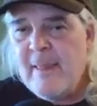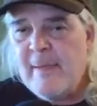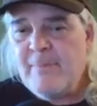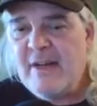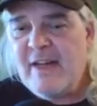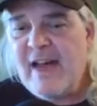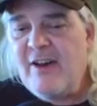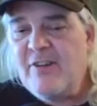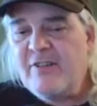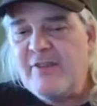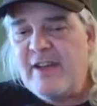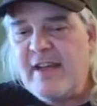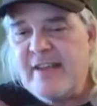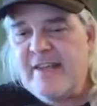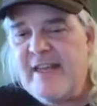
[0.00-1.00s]
But out of
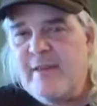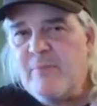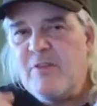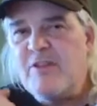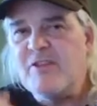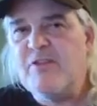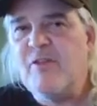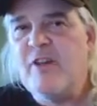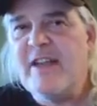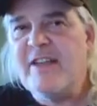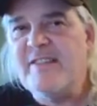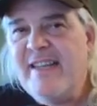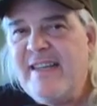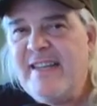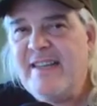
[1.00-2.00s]
that came this
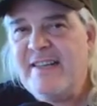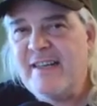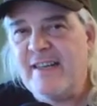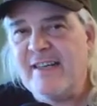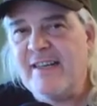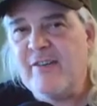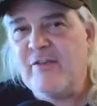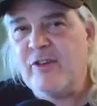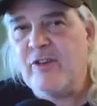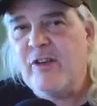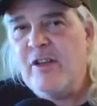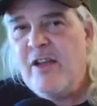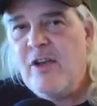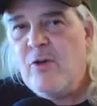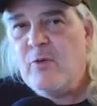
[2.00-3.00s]
phrase, Indian giver,
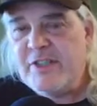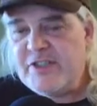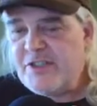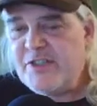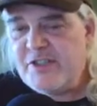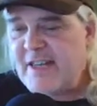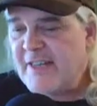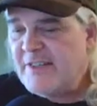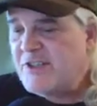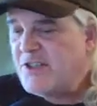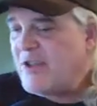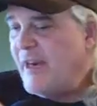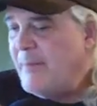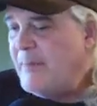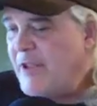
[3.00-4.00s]
which does not
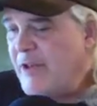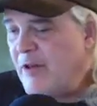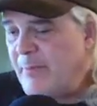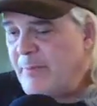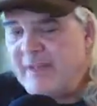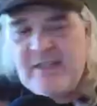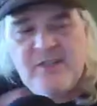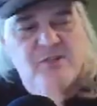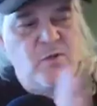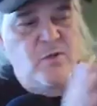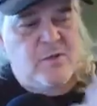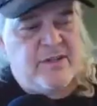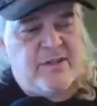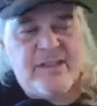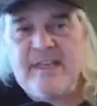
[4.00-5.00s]
describe the Europeans
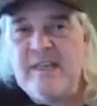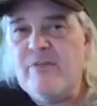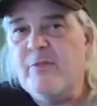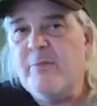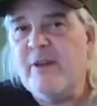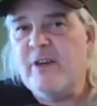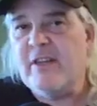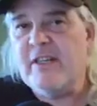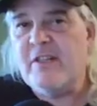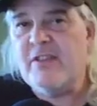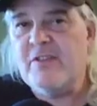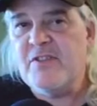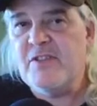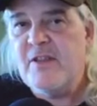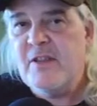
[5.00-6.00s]
or the Native
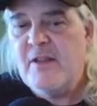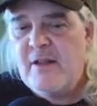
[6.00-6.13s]
Americans,